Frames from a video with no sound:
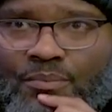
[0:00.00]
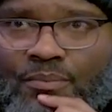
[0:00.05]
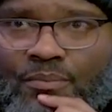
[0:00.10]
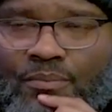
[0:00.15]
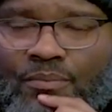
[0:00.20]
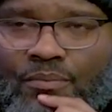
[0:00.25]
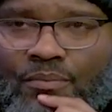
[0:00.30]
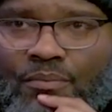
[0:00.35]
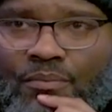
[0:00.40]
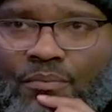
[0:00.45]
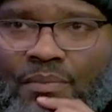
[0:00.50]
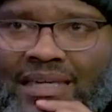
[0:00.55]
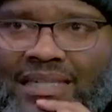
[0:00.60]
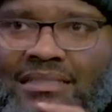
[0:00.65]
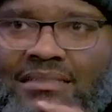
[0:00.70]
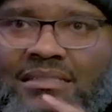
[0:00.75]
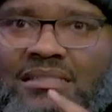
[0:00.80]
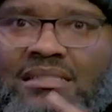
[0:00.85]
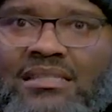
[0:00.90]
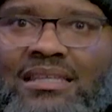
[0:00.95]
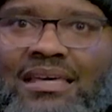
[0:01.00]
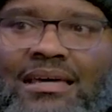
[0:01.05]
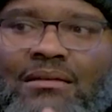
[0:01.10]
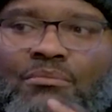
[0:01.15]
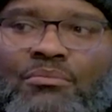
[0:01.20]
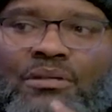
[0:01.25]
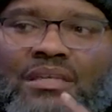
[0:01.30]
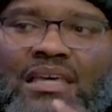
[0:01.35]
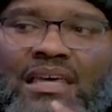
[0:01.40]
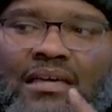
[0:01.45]
makes
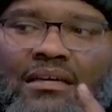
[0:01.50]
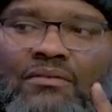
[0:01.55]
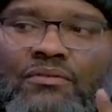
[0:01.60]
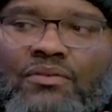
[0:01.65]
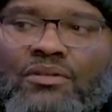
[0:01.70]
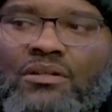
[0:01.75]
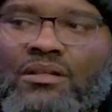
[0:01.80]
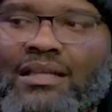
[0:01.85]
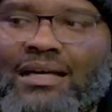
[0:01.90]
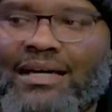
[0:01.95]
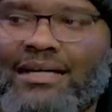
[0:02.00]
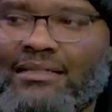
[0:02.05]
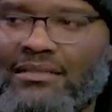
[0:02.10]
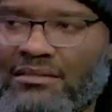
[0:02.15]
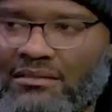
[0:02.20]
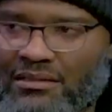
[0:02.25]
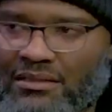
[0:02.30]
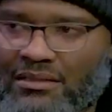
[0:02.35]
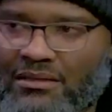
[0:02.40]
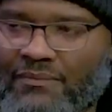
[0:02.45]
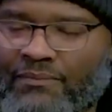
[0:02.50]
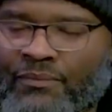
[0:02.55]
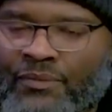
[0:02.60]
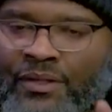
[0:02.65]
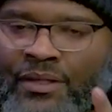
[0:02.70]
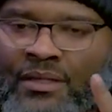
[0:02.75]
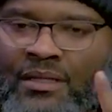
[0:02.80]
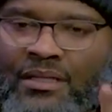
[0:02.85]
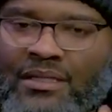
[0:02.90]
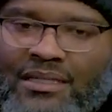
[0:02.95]
that behavior likely
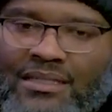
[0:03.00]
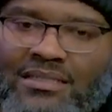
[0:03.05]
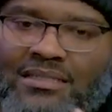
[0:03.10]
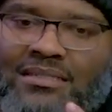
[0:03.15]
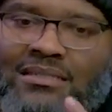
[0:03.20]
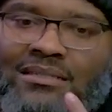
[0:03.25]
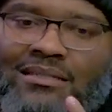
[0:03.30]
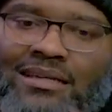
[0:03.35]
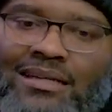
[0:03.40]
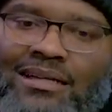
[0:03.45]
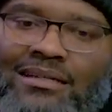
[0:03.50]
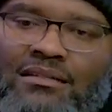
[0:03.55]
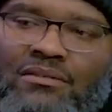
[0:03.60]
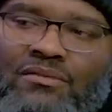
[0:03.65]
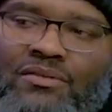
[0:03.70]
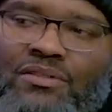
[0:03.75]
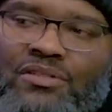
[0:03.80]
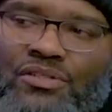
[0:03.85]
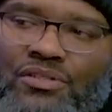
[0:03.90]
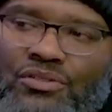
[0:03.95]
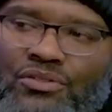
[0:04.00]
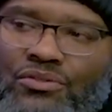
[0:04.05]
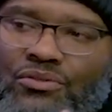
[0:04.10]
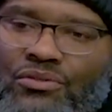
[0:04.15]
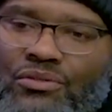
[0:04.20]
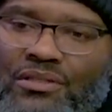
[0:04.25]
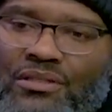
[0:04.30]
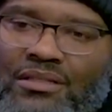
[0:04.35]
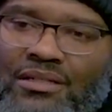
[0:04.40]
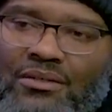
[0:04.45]
is the kind of
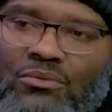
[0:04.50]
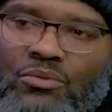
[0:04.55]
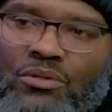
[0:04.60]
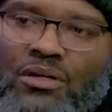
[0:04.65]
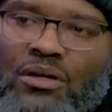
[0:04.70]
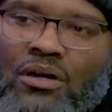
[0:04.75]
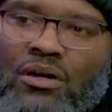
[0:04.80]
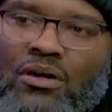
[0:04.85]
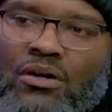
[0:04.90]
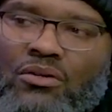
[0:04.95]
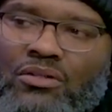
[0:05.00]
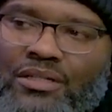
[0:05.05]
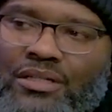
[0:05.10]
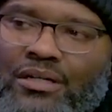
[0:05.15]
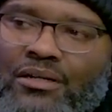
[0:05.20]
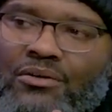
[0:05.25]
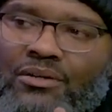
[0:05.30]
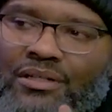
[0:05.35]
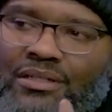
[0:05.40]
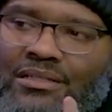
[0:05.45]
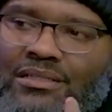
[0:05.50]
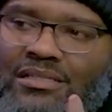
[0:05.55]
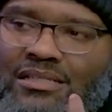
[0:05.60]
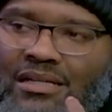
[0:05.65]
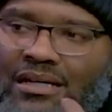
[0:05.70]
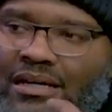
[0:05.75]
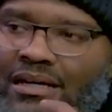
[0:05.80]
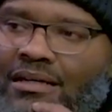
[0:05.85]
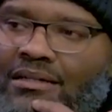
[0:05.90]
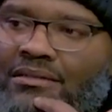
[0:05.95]
insecurity that we all carry
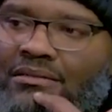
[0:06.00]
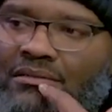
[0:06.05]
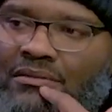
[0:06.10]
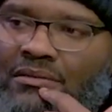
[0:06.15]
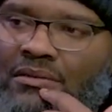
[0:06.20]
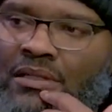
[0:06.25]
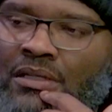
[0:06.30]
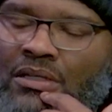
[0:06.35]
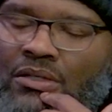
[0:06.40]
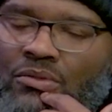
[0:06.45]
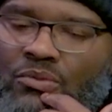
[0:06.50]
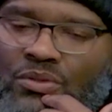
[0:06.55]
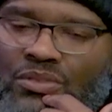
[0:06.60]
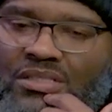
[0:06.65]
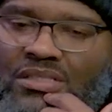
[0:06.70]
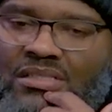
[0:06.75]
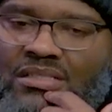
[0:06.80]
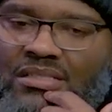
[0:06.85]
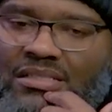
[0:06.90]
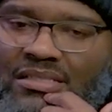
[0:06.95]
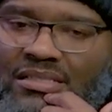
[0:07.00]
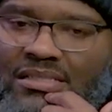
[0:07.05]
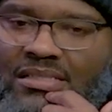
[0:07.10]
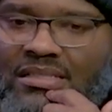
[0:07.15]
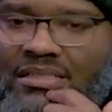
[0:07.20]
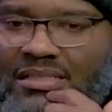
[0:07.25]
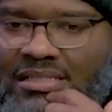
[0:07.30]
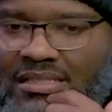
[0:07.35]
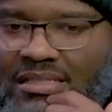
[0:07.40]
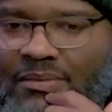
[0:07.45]
inside, mm -hmm. which is a
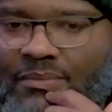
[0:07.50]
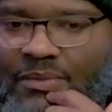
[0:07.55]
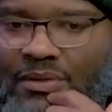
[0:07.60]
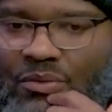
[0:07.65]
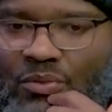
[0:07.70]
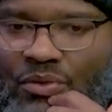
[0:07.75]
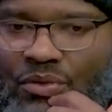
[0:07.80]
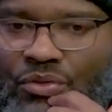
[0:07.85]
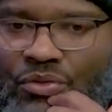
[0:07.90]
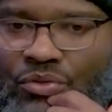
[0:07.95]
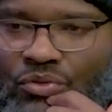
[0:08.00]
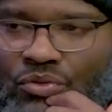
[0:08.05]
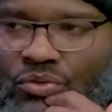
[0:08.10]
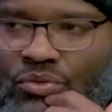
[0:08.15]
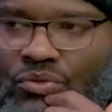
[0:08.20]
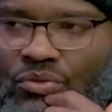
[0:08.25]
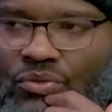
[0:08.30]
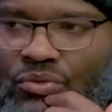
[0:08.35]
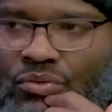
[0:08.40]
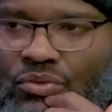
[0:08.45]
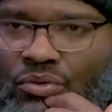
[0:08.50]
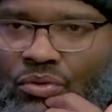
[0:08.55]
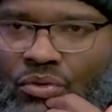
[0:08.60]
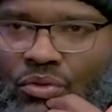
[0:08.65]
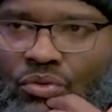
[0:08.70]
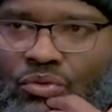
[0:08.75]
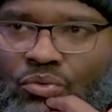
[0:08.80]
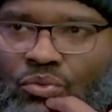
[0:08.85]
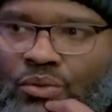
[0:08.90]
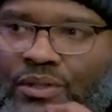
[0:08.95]
discontentment with who
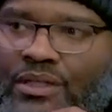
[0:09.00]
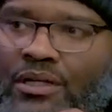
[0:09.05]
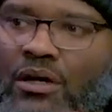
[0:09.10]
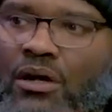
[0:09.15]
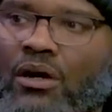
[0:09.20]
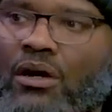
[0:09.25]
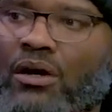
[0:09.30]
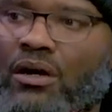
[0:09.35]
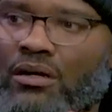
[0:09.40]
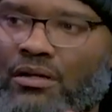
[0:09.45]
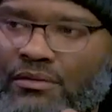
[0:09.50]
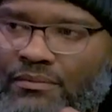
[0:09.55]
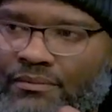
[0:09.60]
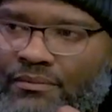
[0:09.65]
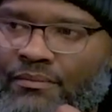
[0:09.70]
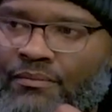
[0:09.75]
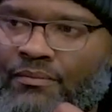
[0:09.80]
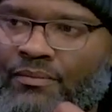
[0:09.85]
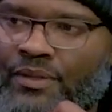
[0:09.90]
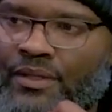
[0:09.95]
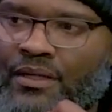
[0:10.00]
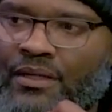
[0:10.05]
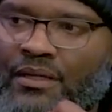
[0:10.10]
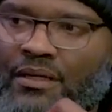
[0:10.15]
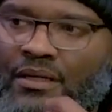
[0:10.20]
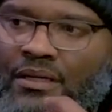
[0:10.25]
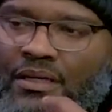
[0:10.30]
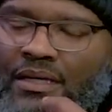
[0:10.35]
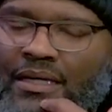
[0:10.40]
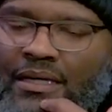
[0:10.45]
who we are. Yes.
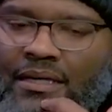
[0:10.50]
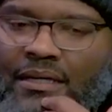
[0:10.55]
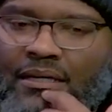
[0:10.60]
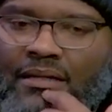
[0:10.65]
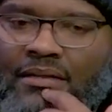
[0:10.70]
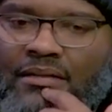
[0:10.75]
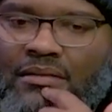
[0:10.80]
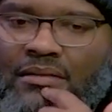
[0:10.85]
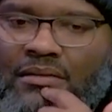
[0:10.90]
And